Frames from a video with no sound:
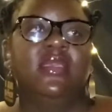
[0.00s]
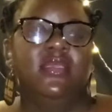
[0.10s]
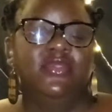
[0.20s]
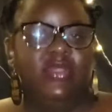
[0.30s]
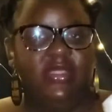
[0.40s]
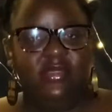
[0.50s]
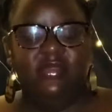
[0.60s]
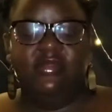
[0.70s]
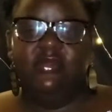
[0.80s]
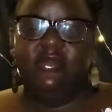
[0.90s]

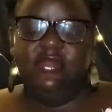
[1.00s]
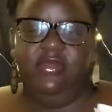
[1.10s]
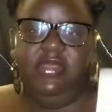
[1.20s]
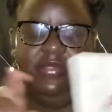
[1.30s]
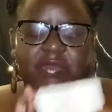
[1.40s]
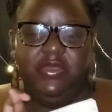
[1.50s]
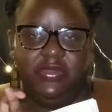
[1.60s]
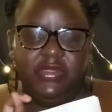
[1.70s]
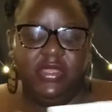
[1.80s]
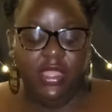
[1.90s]
So help me good.
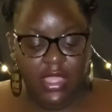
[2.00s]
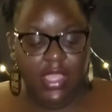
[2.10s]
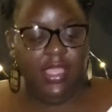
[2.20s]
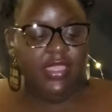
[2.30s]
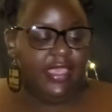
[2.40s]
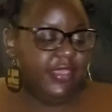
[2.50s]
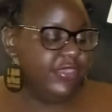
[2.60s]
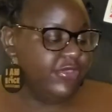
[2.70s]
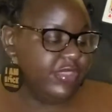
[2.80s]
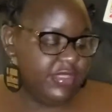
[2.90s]
Yeah,
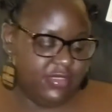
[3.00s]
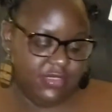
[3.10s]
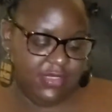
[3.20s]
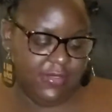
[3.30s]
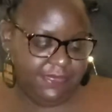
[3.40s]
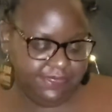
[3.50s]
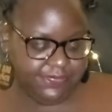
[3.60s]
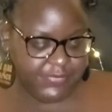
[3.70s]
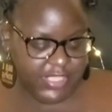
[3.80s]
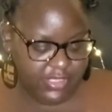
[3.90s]
so that's
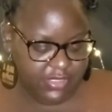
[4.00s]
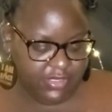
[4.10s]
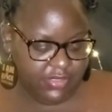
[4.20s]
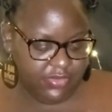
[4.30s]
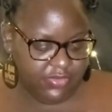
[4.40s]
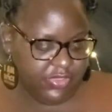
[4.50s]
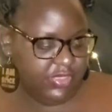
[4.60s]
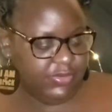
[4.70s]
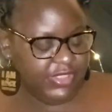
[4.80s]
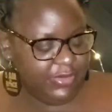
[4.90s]
this is
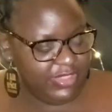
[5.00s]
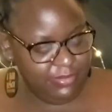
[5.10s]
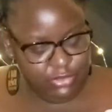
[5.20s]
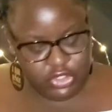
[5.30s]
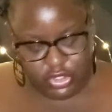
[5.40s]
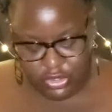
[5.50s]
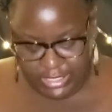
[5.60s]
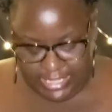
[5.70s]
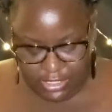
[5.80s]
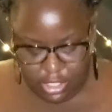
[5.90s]
what I want the book to look
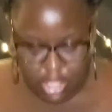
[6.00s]
like.